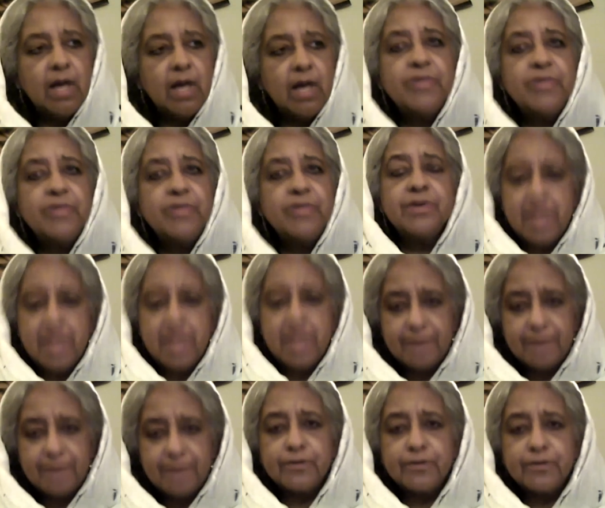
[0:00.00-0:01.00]
other
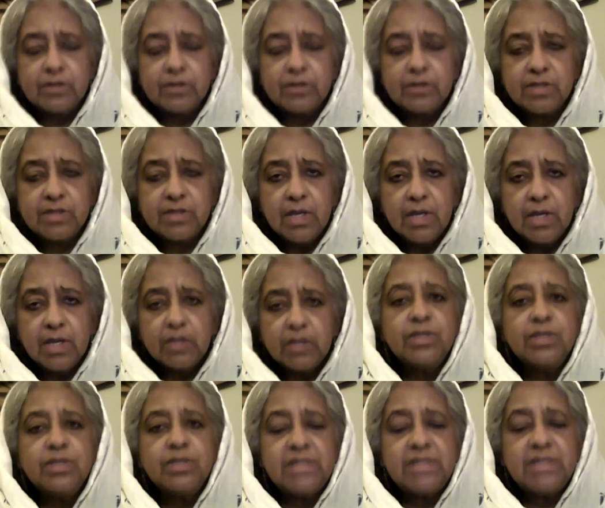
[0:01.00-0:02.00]
efforts
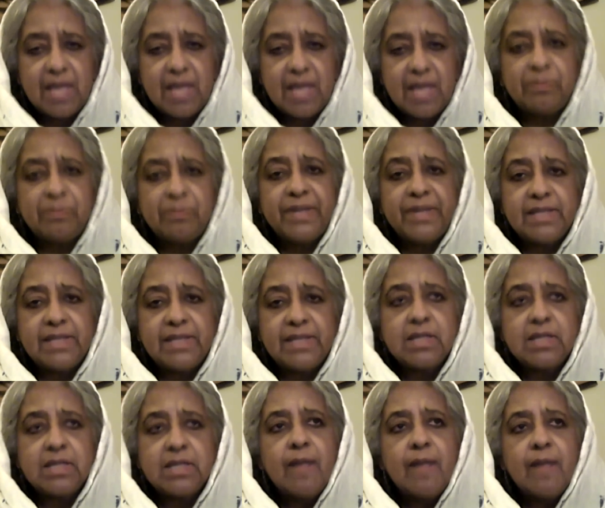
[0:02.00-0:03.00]
could take
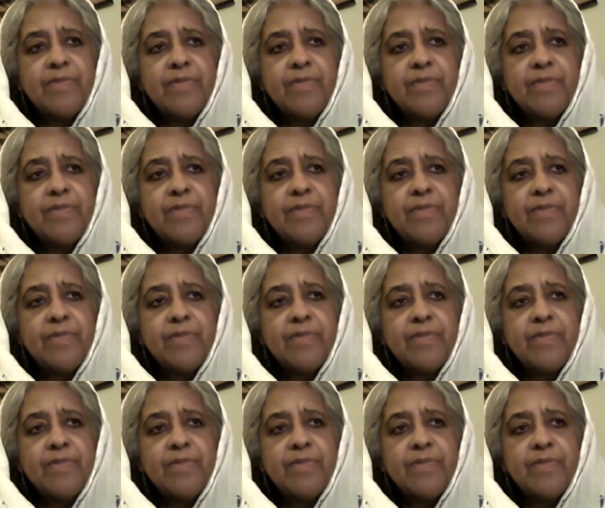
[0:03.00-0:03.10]
place